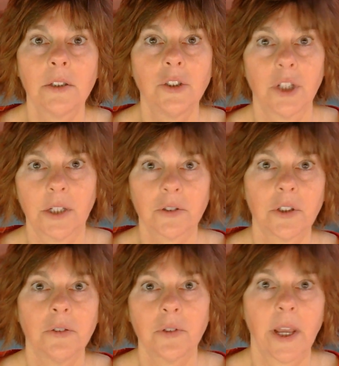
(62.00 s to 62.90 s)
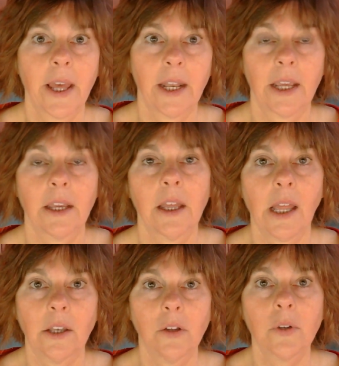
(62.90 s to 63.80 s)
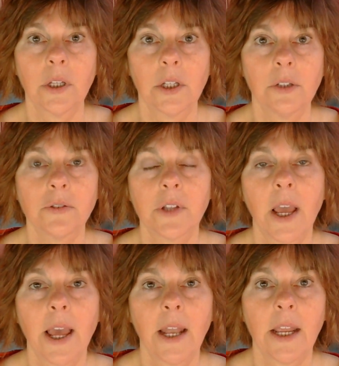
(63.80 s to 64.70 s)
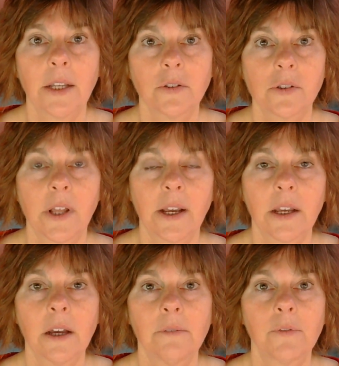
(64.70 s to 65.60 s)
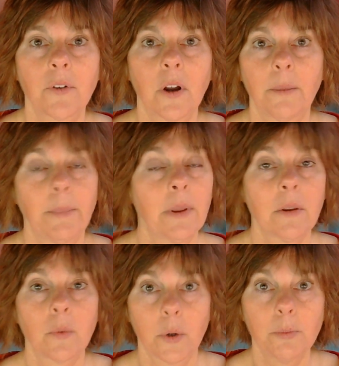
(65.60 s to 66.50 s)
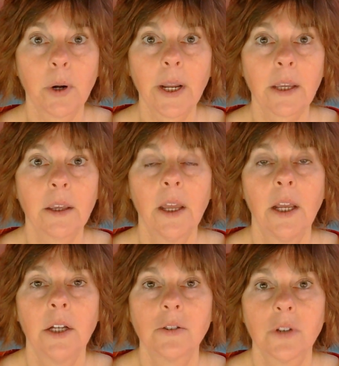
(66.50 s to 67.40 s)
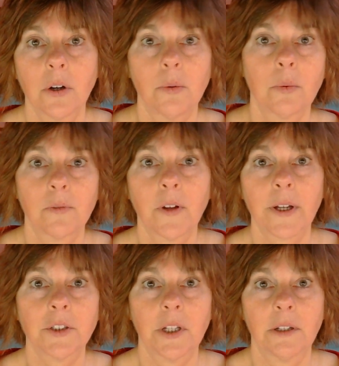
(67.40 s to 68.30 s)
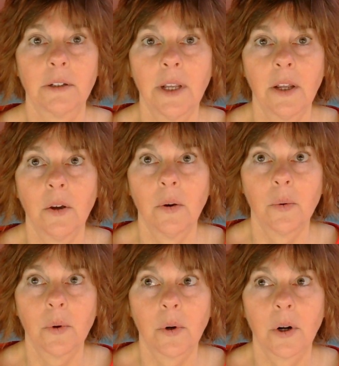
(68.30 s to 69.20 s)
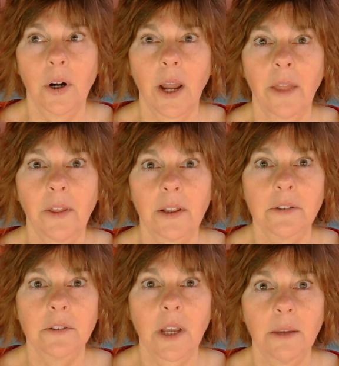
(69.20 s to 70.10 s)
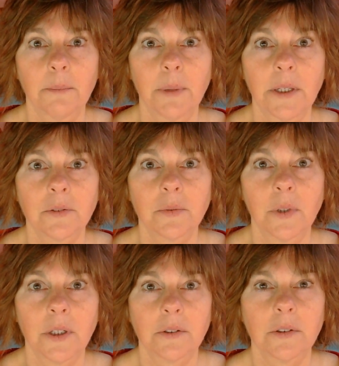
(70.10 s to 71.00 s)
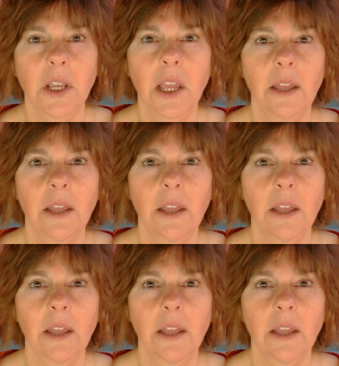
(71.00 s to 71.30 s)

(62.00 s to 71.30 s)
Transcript: Just use a heading. And you can use the headings that come from the rubric. So reflection, or I think the second piece was